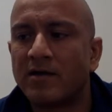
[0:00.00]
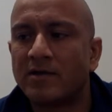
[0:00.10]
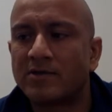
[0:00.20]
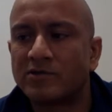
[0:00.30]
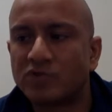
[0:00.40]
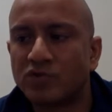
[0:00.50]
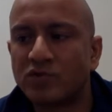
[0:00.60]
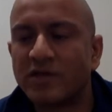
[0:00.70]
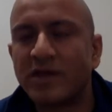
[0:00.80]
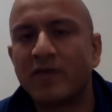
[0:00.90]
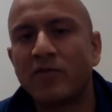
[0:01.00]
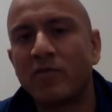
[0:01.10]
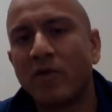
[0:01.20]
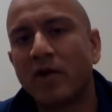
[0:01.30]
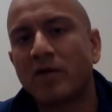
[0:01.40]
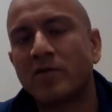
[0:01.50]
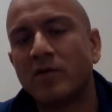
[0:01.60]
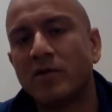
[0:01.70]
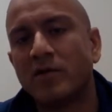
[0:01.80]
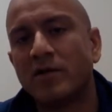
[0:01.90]
it's truly a
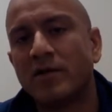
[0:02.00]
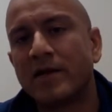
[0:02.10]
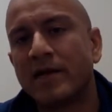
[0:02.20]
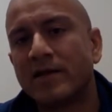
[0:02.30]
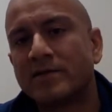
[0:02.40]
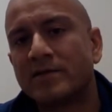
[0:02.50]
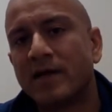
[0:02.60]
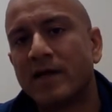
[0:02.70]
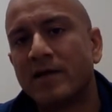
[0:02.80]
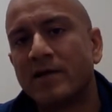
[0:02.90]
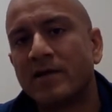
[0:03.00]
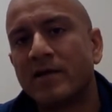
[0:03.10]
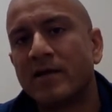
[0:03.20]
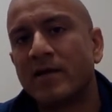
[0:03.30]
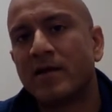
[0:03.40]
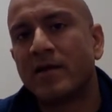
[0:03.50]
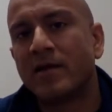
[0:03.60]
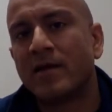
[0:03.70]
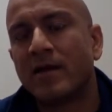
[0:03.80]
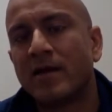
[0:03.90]
remarkable insight
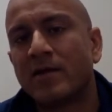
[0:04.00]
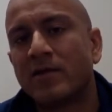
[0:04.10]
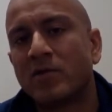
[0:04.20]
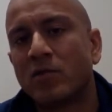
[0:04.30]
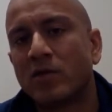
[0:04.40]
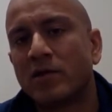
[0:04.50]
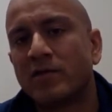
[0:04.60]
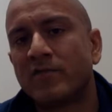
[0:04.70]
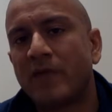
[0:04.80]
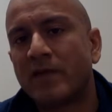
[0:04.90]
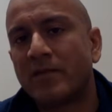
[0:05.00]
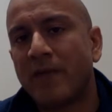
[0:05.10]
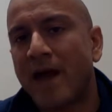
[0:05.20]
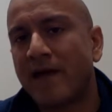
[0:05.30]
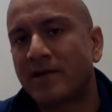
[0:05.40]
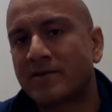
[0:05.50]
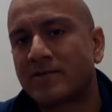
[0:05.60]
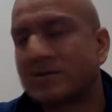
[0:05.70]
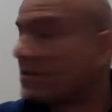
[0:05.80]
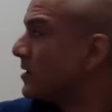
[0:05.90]
in the world of
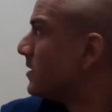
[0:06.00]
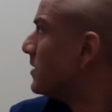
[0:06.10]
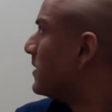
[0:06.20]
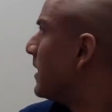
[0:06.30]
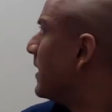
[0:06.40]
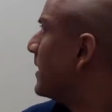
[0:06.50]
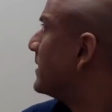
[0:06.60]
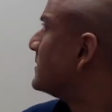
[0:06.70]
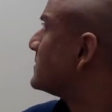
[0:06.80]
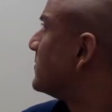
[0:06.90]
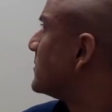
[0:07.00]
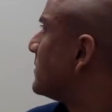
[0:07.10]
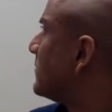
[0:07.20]
mathematics, and it's something